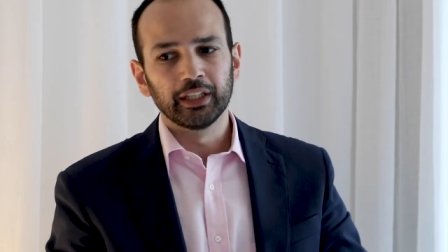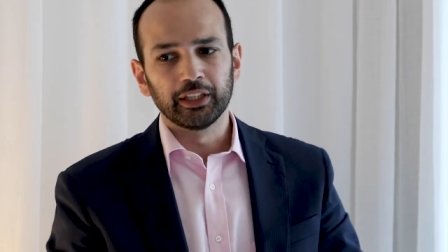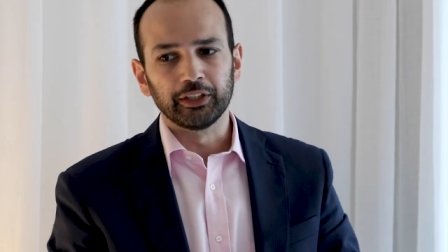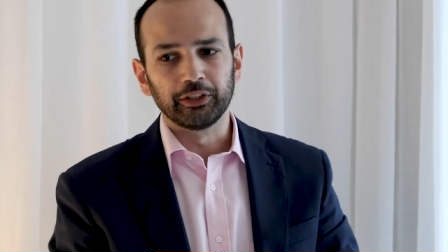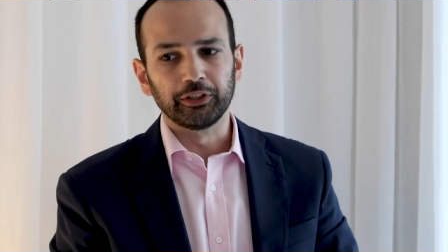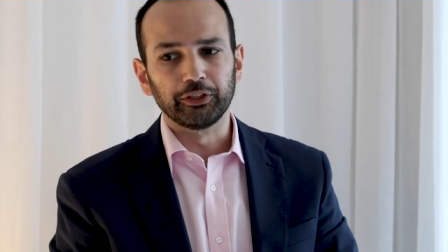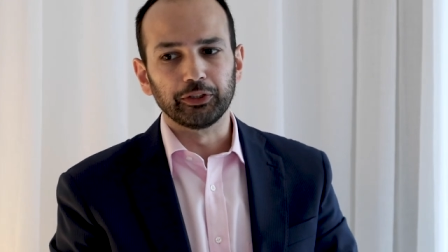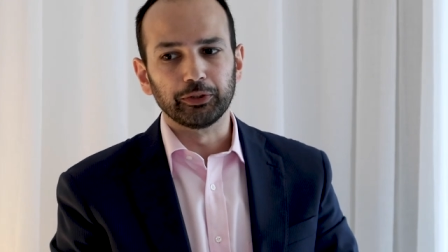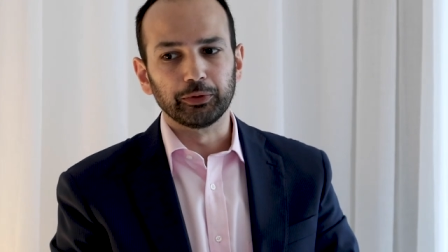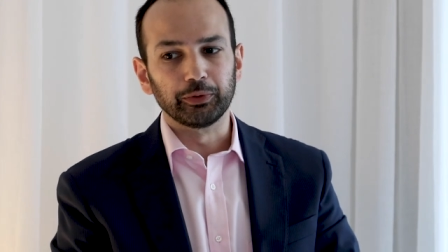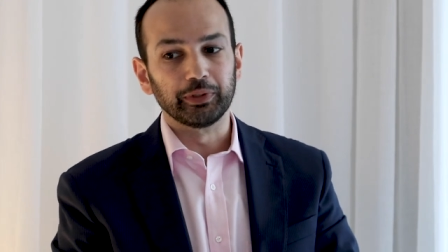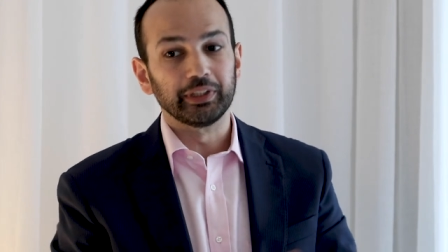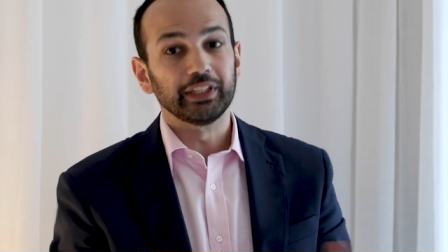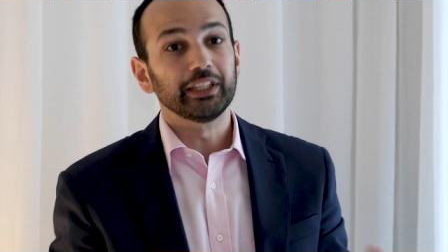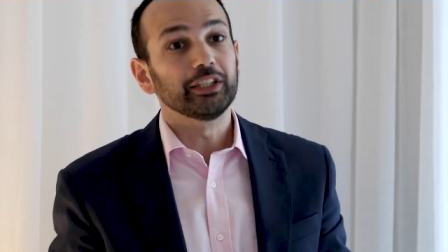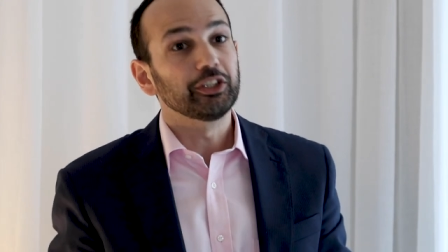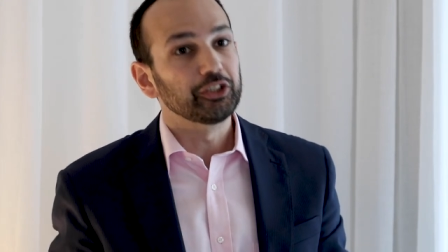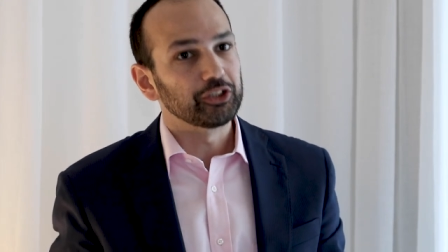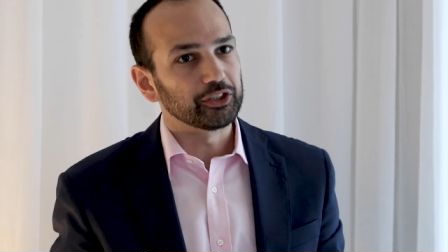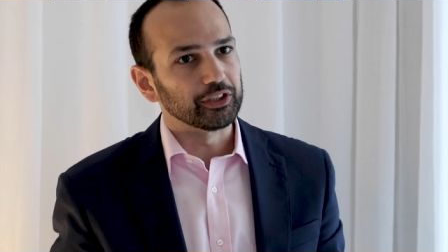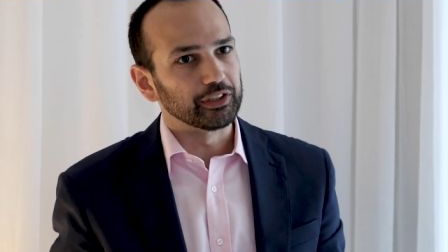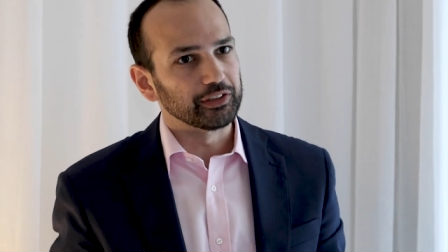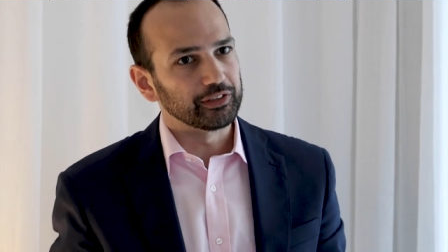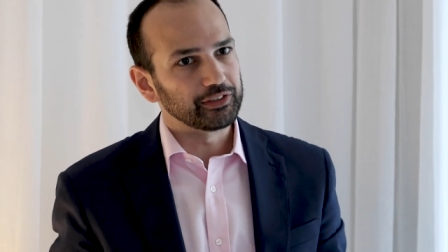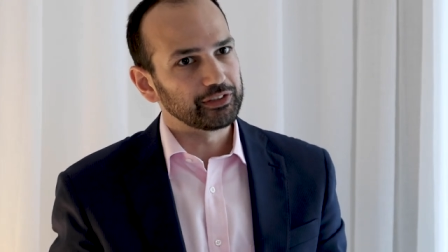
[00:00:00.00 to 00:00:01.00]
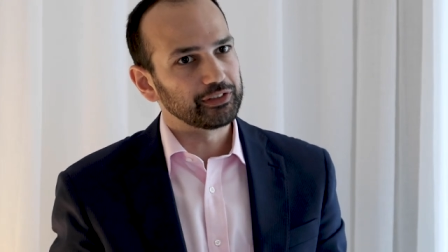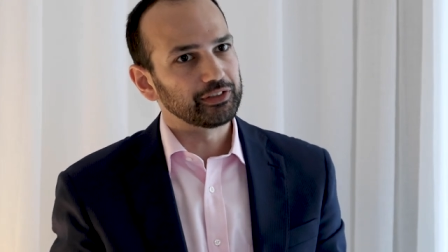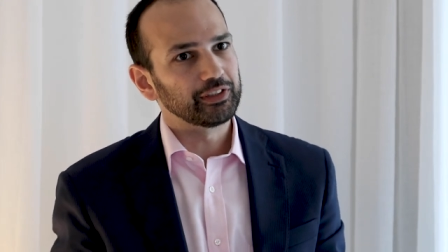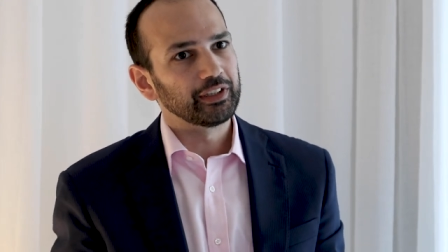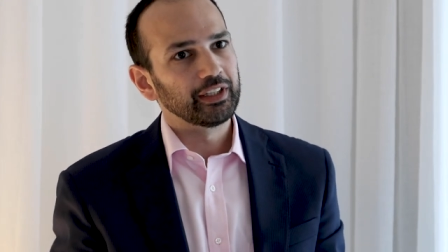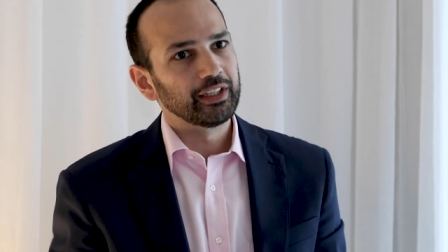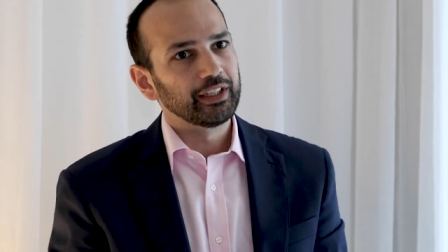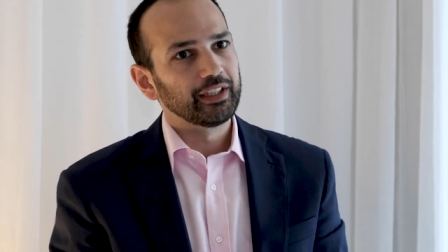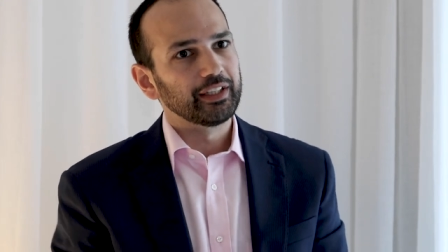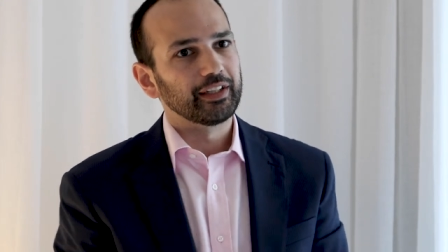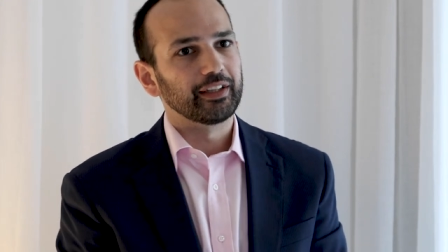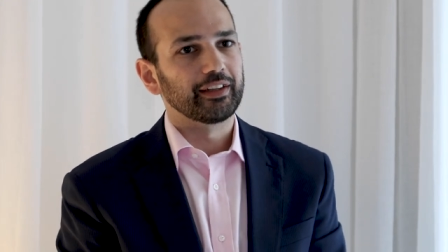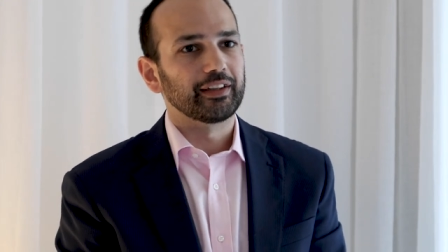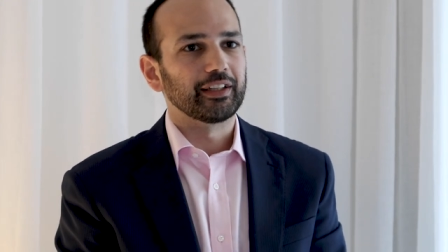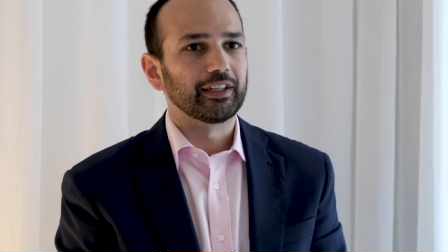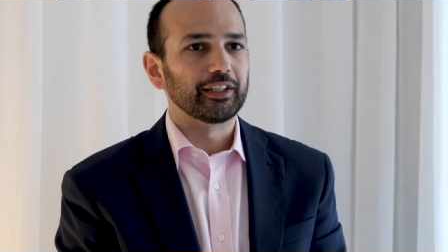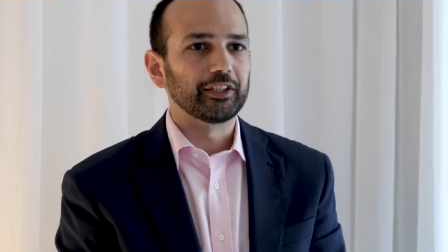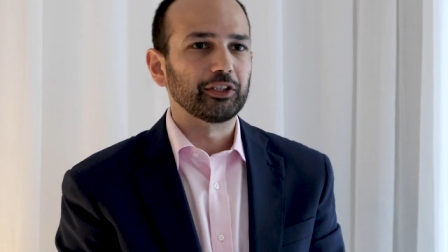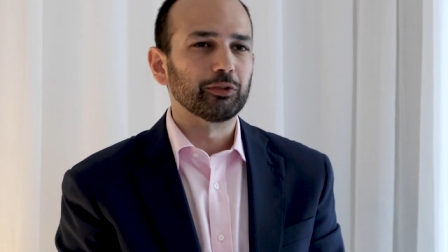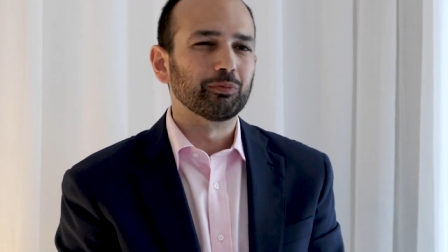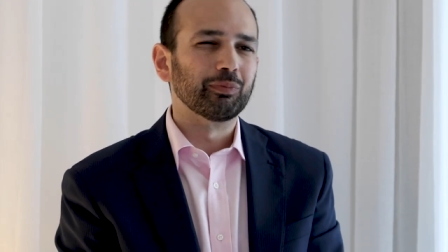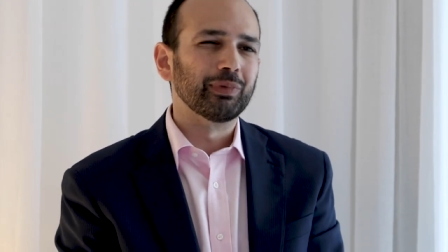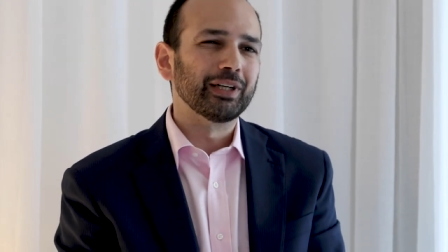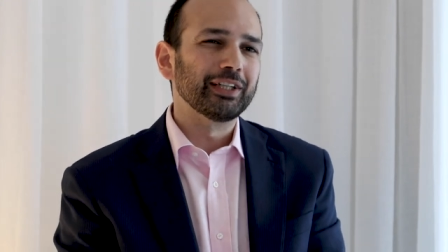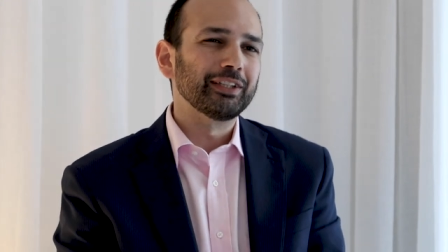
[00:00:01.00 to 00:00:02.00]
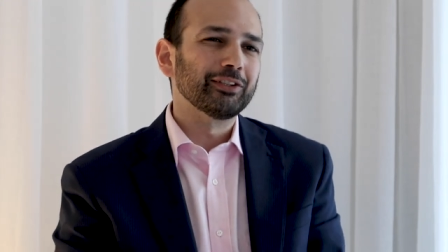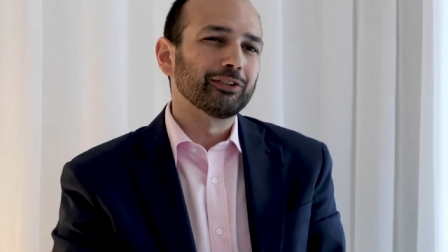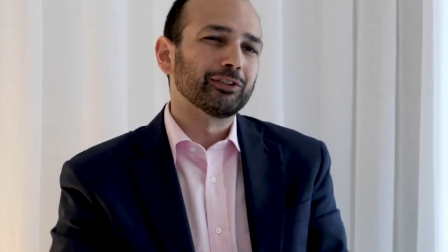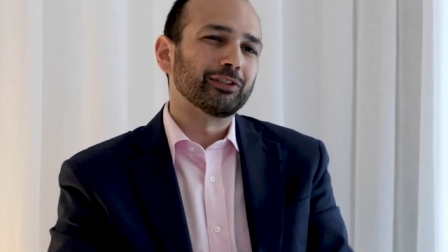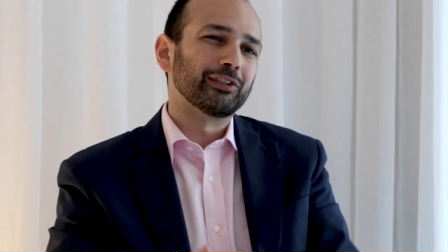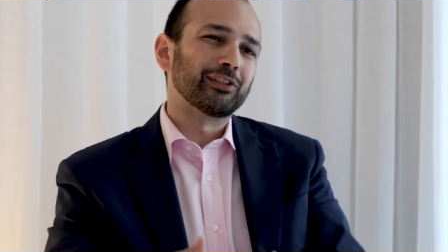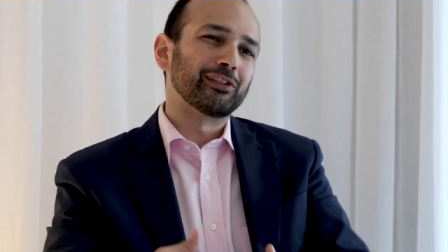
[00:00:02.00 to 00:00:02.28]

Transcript: new niches that you might not